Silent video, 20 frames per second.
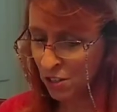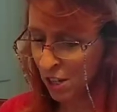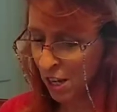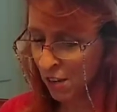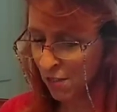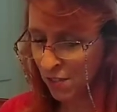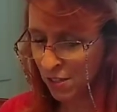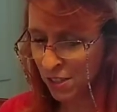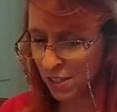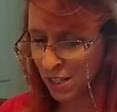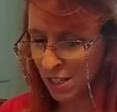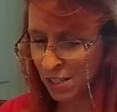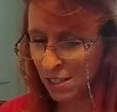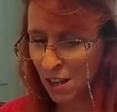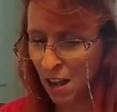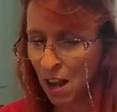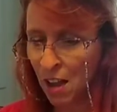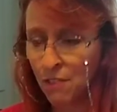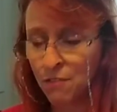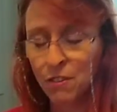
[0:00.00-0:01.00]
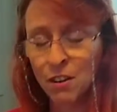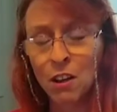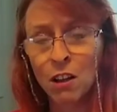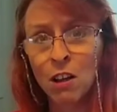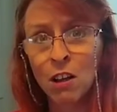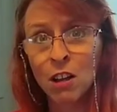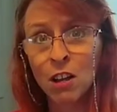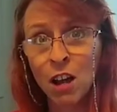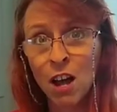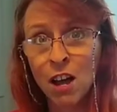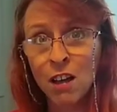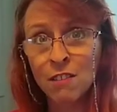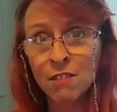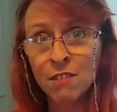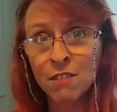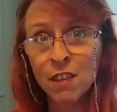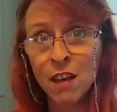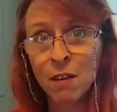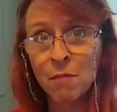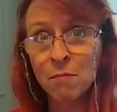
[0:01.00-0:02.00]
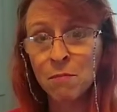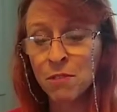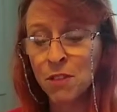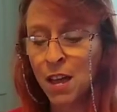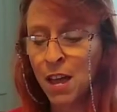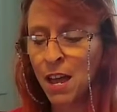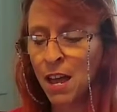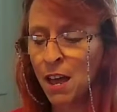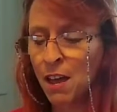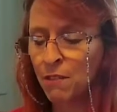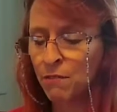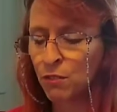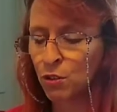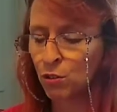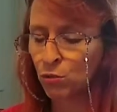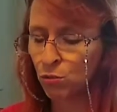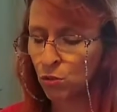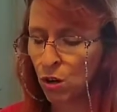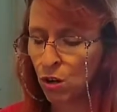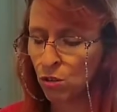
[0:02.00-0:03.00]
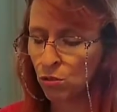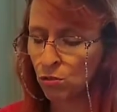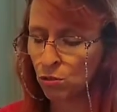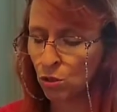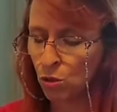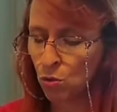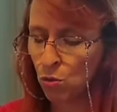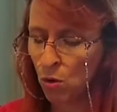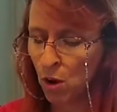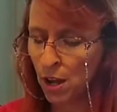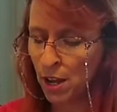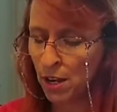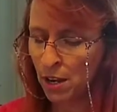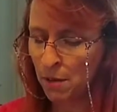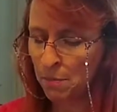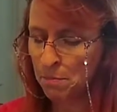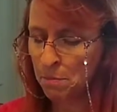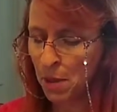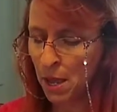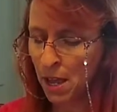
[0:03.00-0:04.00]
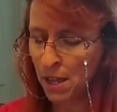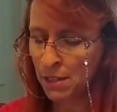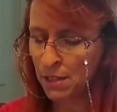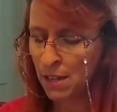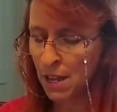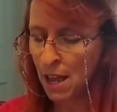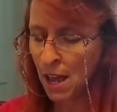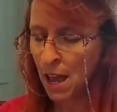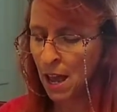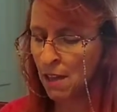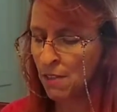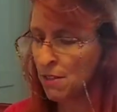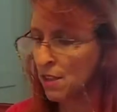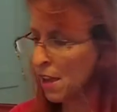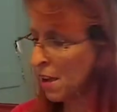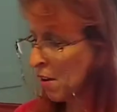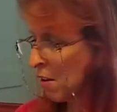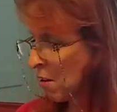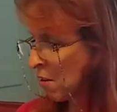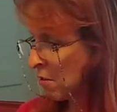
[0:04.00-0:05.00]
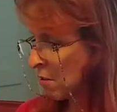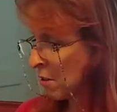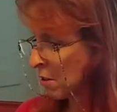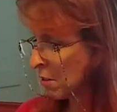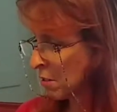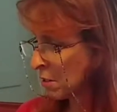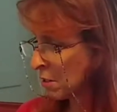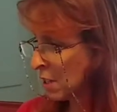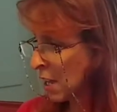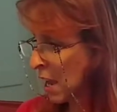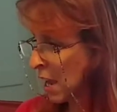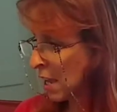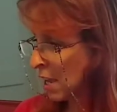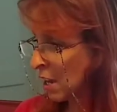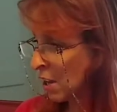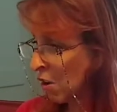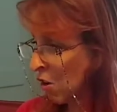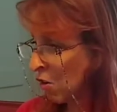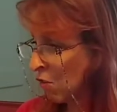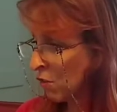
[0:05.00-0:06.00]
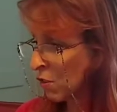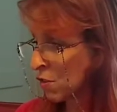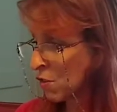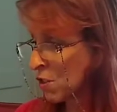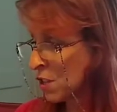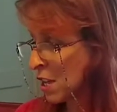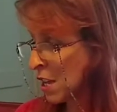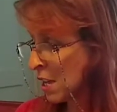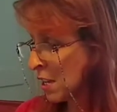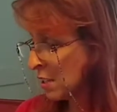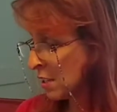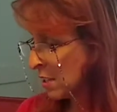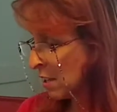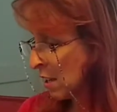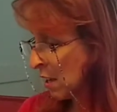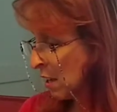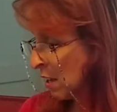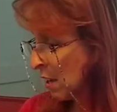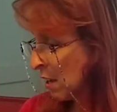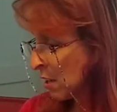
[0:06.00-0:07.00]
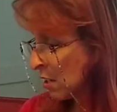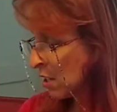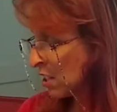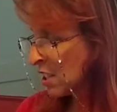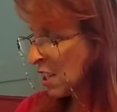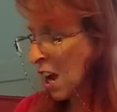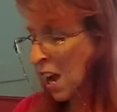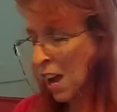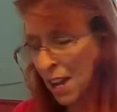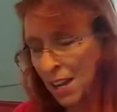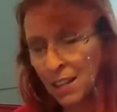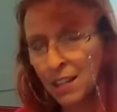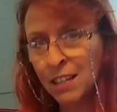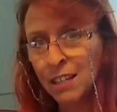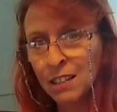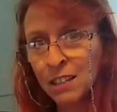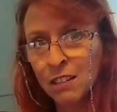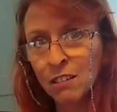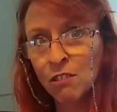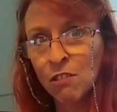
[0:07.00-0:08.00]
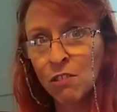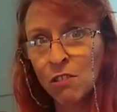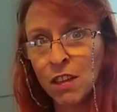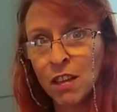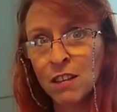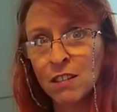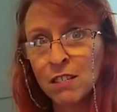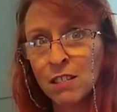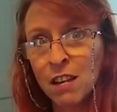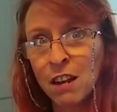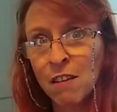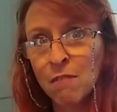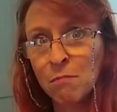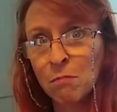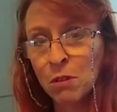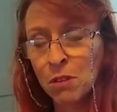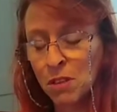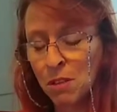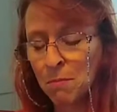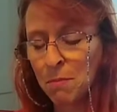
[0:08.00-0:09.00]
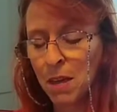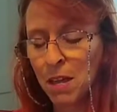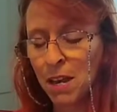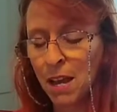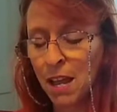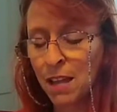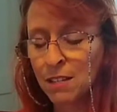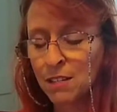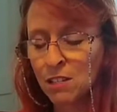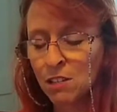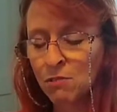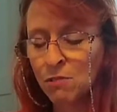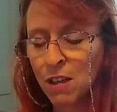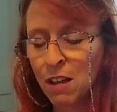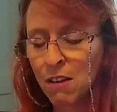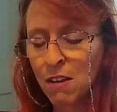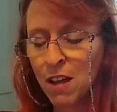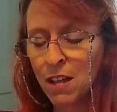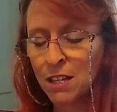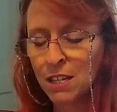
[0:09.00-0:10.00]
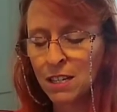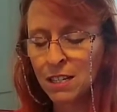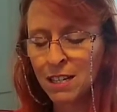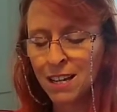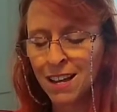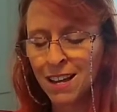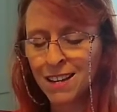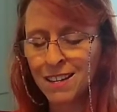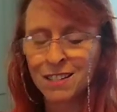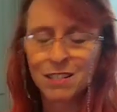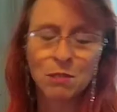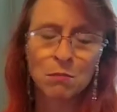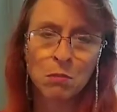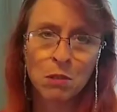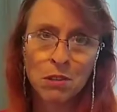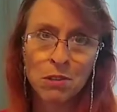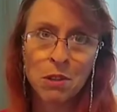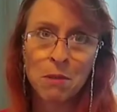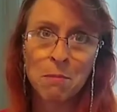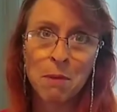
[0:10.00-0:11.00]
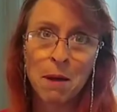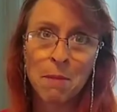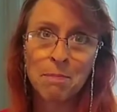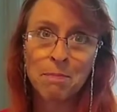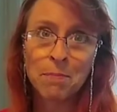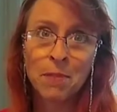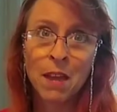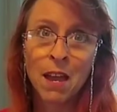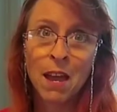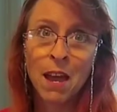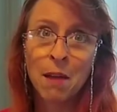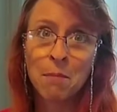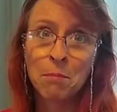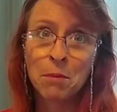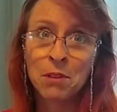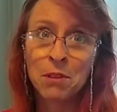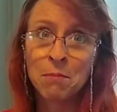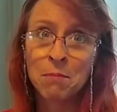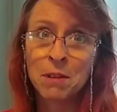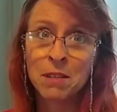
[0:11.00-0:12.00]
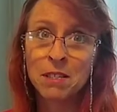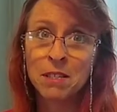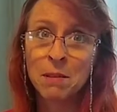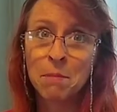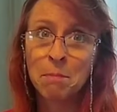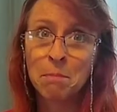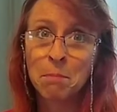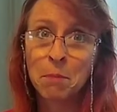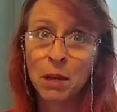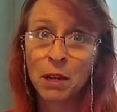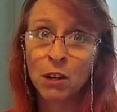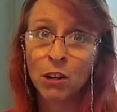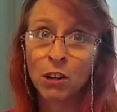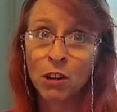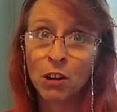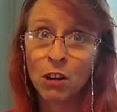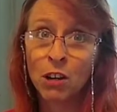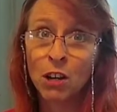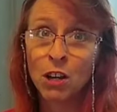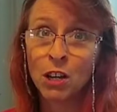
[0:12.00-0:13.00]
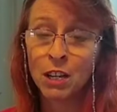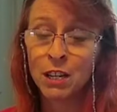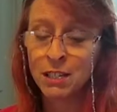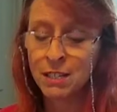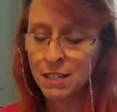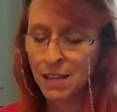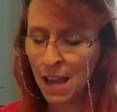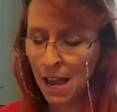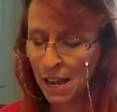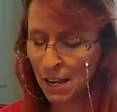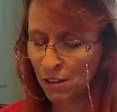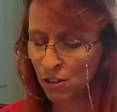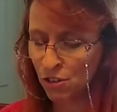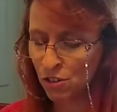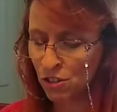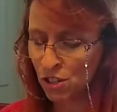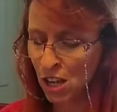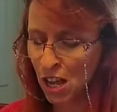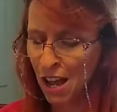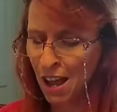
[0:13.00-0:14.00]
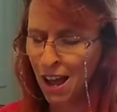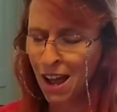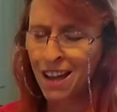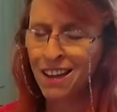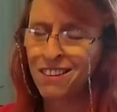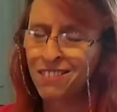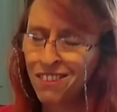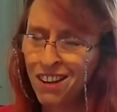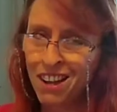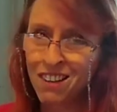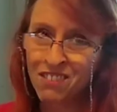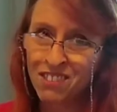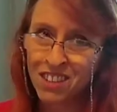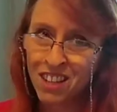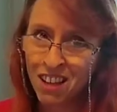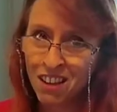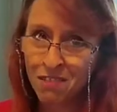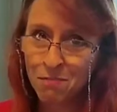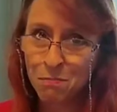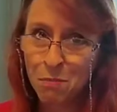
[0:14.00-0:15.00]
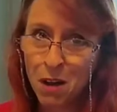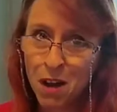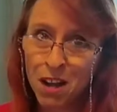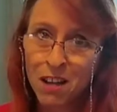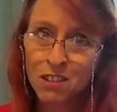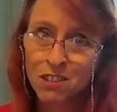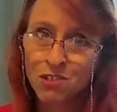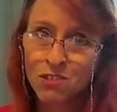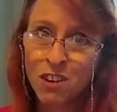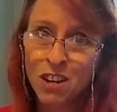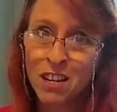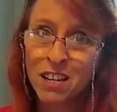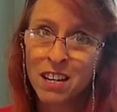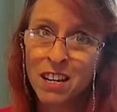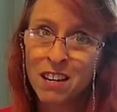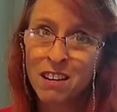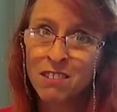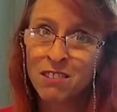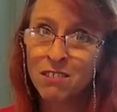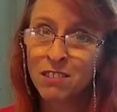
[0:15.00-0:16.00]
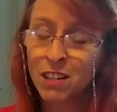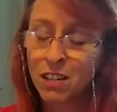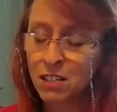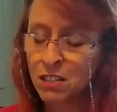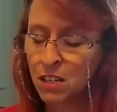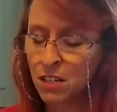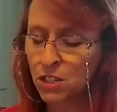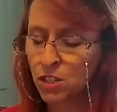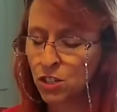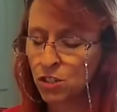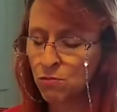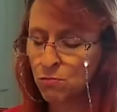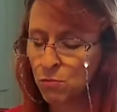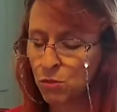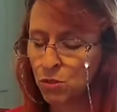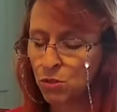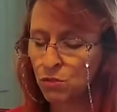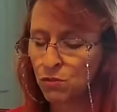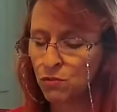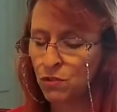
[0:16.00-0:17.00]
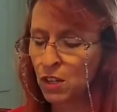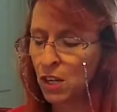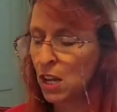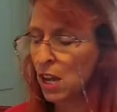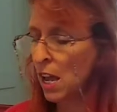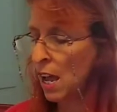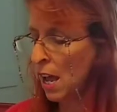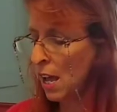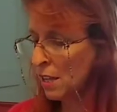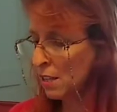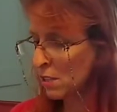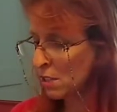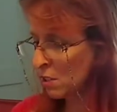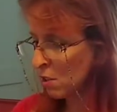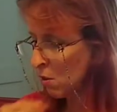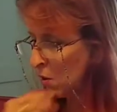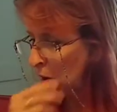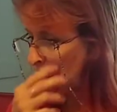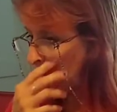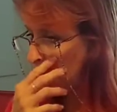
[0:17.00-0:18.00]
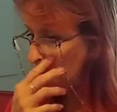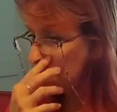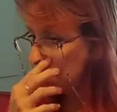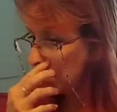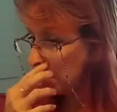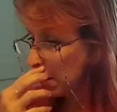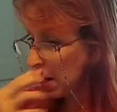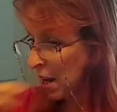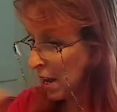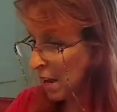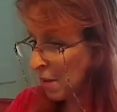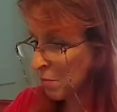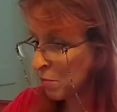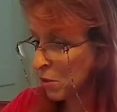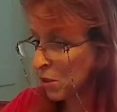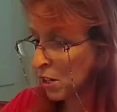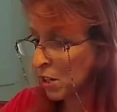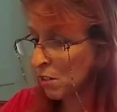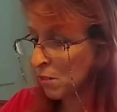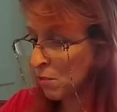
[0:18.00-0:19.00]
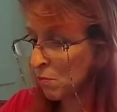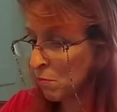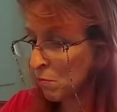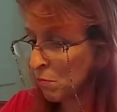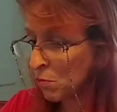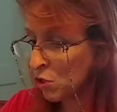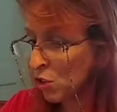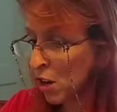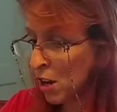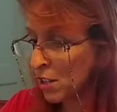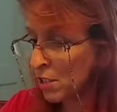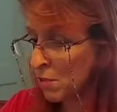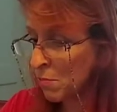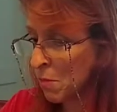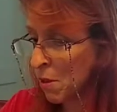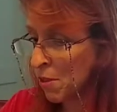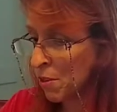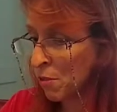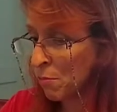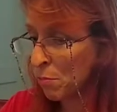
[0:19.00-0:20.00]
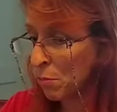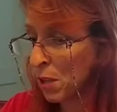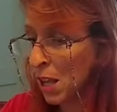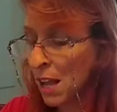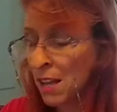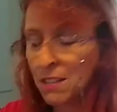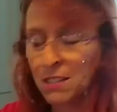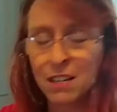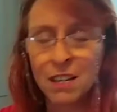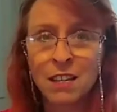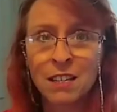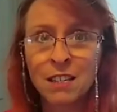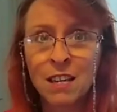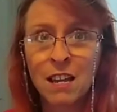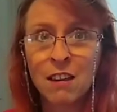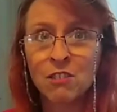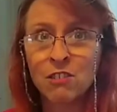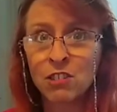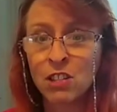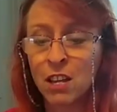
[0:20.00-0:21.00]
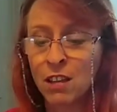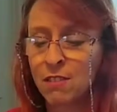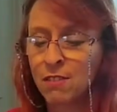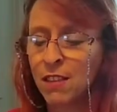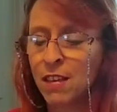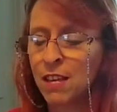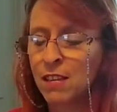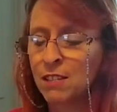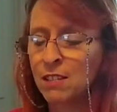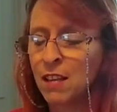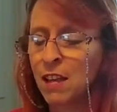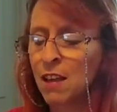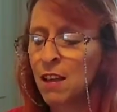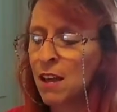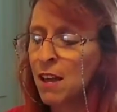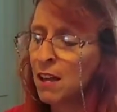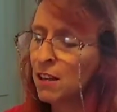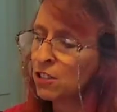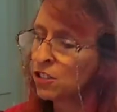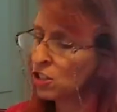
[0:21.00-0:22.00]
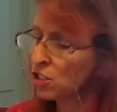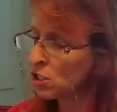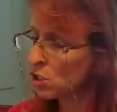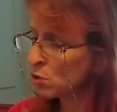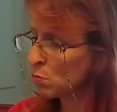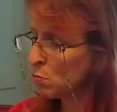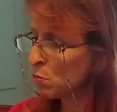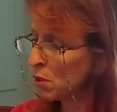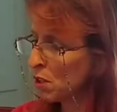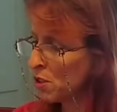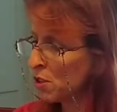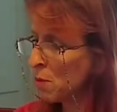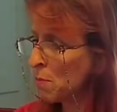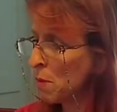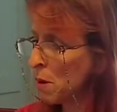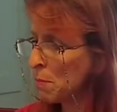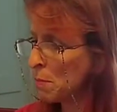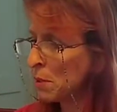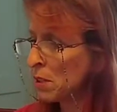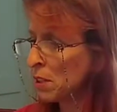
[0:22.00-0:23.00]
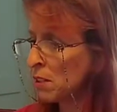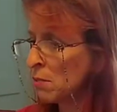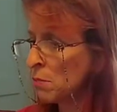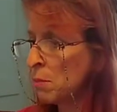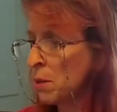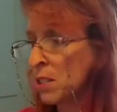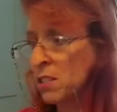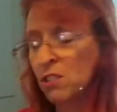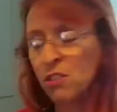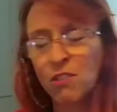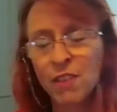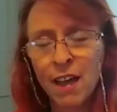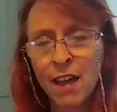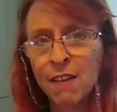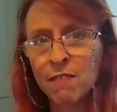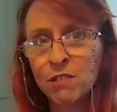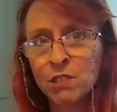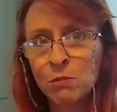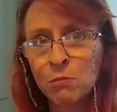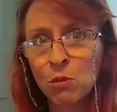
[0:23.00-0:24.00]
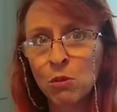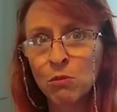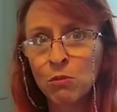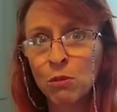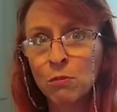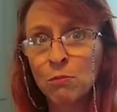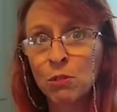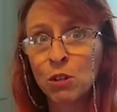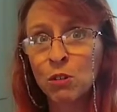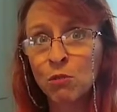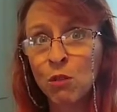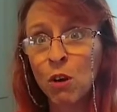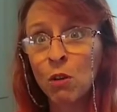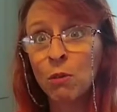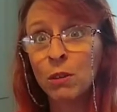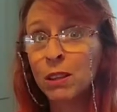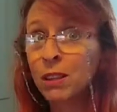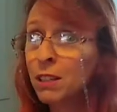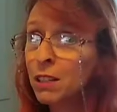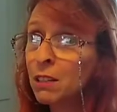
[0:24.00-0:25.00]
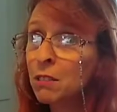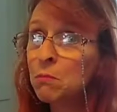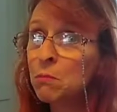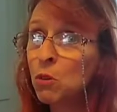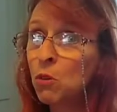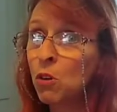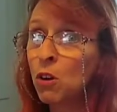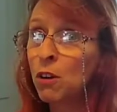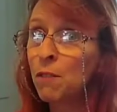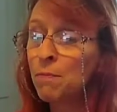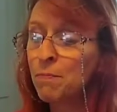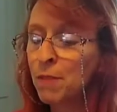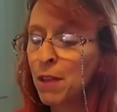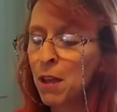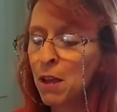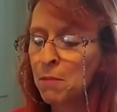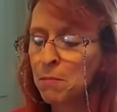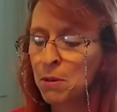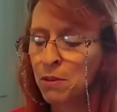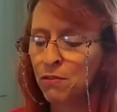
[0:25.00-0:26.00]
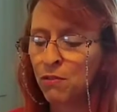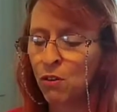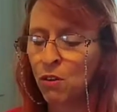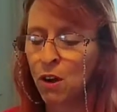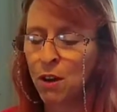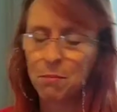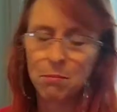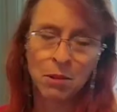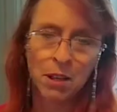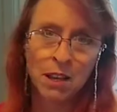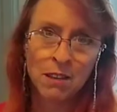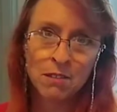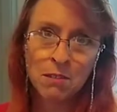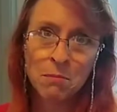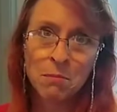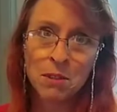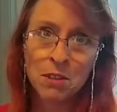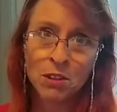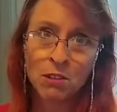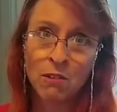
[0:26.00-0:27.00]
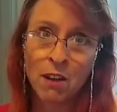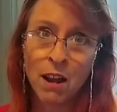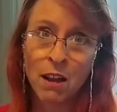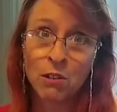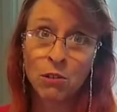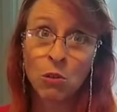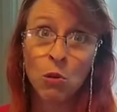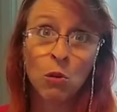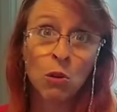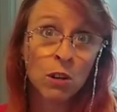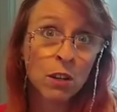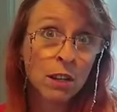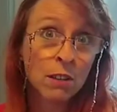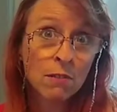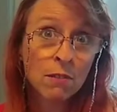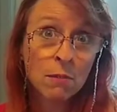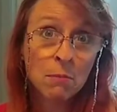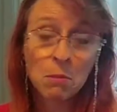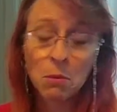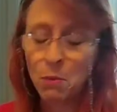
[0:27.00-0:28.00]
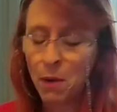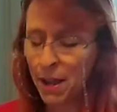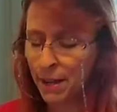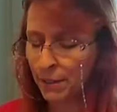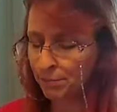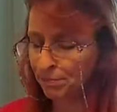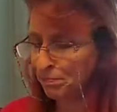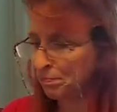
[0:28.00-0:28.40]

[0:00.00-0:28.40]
even since I've gotten them, they have grown quite a bit, and they are taking over these tiny little things that I've put them in, and so now I need to kind of split them up and put them in some bigger containers. I don't have a lot of pots right now because I just moved, and so but I am going to try some other plastic containers like these and just split them up a little bit so they have some more room to grow a little more before I plant them in the ground or give them away.